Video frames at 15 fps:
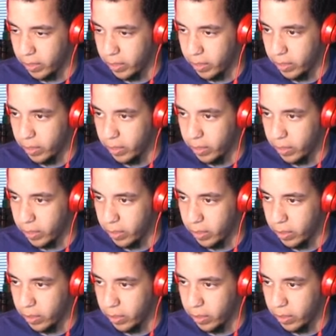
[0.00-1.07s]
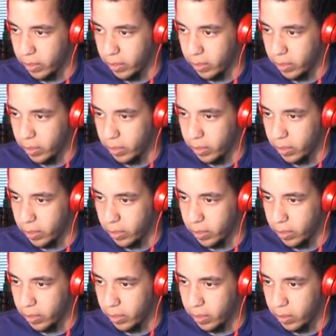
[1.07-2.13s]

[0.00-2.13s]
Nobody speaks.